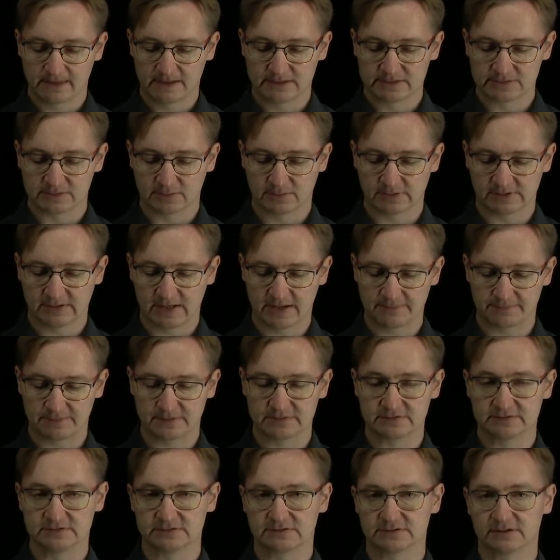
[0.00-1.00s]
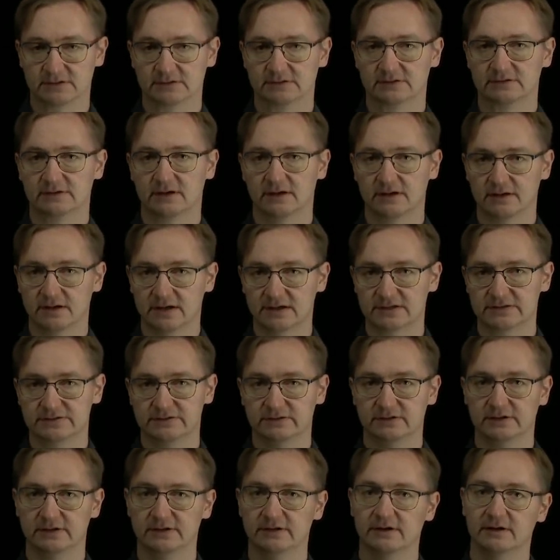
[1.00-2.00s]
So what happens is that I
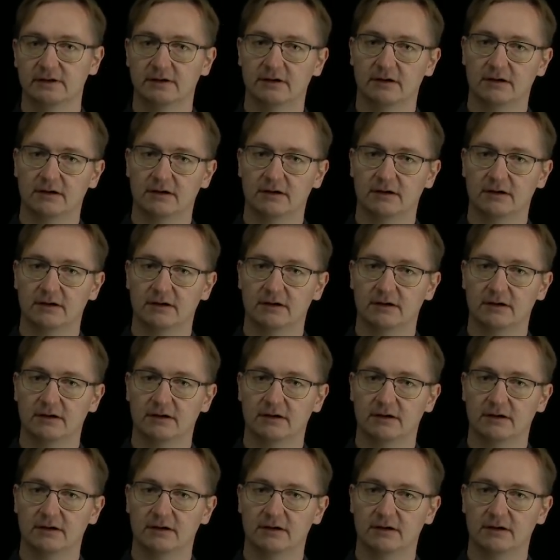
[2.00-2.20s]
actually